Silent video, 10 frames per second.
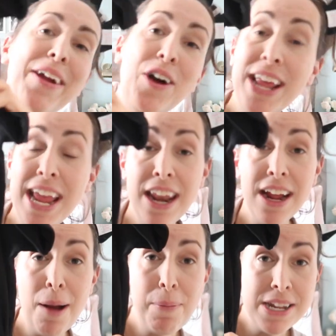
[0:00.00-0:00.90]
got it in a
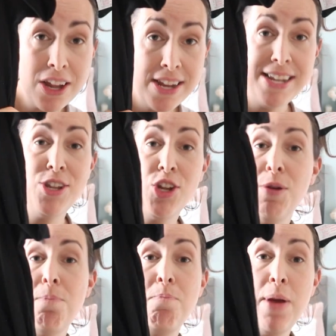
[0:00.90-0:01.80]
couple of sizes
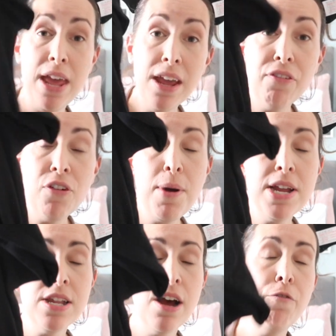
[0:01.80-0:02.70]
too big for
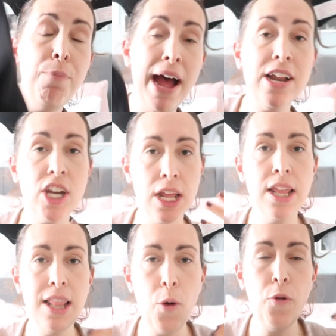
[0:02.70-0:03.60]
myself, but actually I
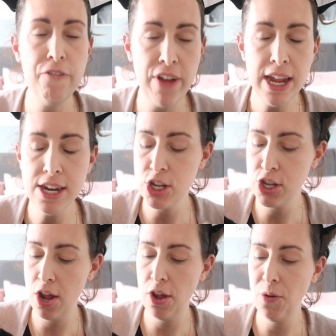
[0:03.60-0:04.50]
think that will fit.
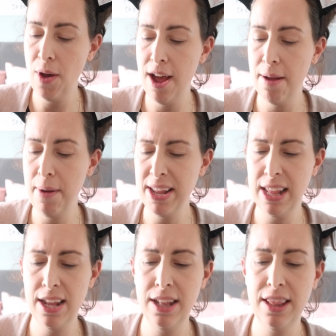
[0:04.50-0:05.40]
So um, I
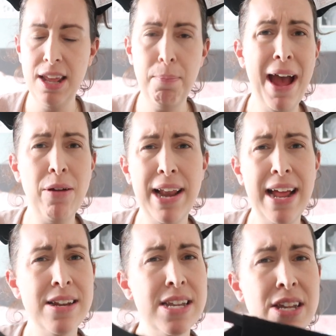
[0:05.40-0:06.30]
think the
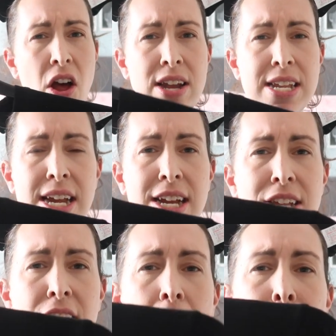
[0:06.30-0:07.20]
Poundland
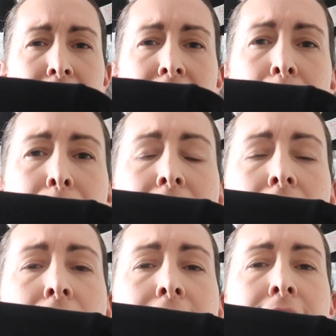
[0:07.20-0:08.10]
sizings come a little
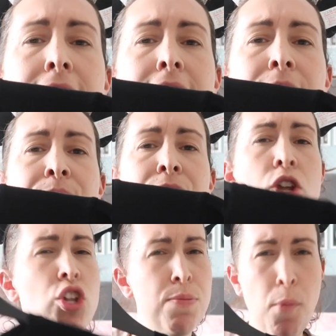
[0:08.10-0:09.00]
bit uh,
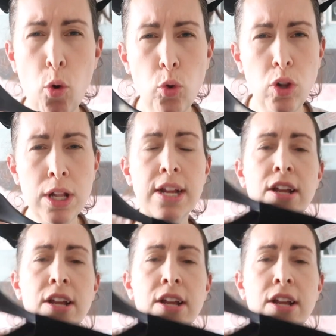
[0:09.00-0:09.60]
small.